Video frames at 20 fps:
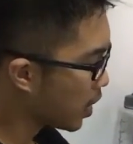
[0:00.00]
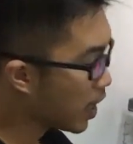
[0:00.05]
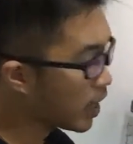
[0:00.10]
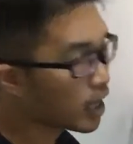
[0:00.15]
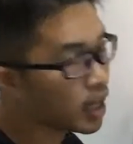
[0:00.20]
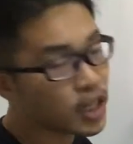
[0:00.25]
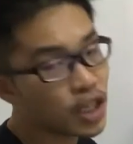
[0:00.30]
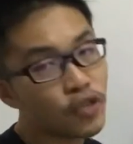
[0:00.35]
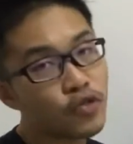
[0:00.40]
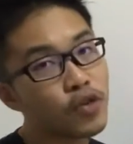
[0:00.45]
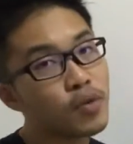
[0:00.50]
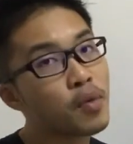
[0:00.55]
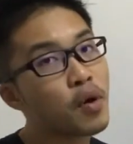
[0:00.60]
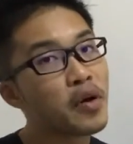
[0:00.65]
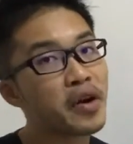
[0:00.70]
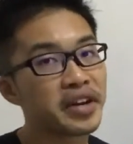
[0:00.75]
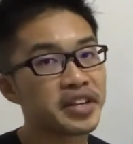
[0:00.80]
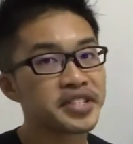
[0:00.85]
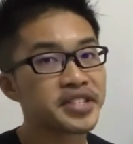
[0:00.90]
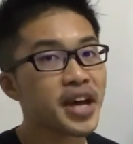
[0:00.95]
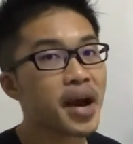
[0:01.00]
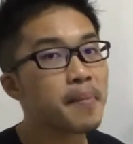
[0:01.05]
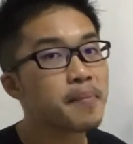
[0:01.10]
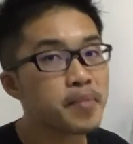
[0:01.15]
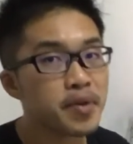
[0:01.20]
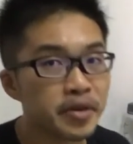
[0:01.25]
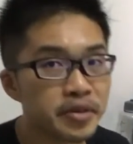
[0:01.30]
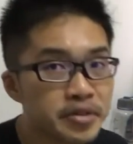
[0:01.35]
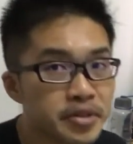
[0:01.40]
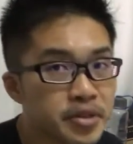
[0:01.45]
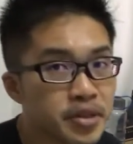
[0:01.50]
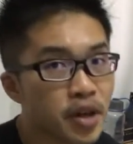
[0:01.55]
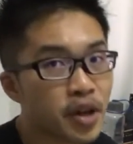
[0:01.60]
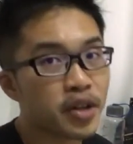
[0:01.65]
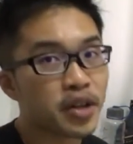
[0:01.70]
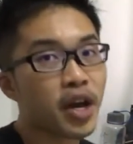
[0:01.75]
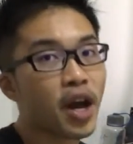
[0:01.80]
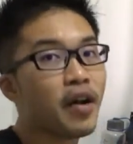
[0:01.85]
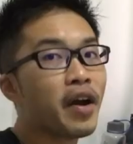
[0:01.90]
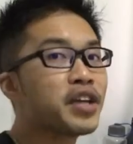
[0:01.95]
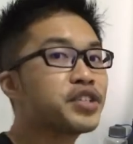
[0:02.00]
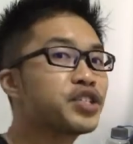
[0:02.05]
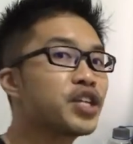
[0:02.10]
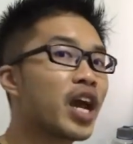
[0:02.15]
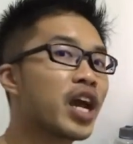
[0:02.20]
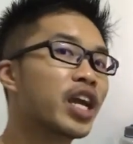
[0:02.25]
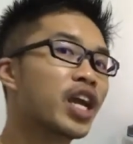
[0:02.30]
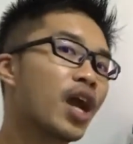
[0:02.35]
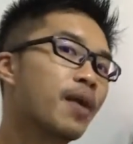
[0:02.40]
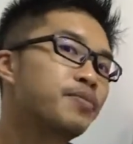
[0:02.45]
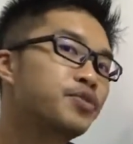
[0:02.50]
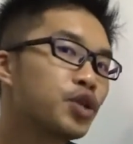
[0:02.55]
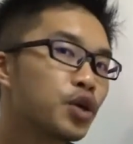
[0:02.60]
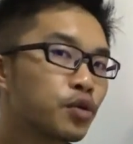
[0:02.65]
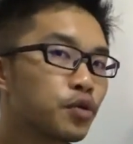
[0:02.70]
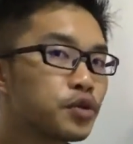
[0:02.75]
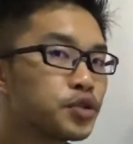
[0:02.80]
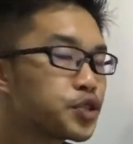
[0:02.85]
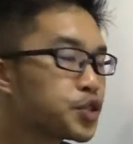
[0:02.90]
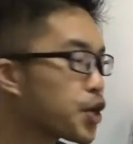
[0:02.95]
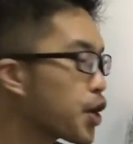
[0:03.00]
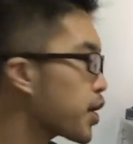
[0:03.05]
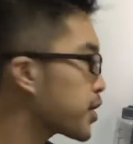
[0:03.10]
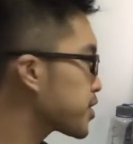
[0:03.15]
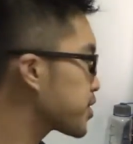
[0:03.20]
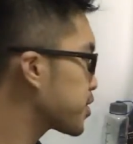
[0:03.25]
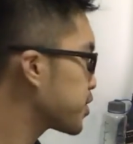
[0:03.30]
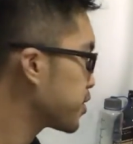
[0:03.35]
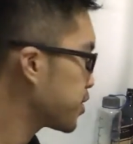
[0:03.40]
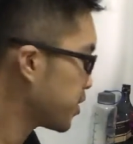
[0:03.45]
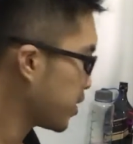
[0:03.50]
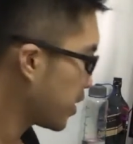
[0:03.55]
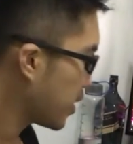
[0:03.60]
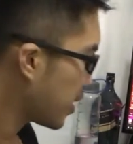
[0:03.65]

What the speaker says: I can give you more examples on how actually I capture good shots.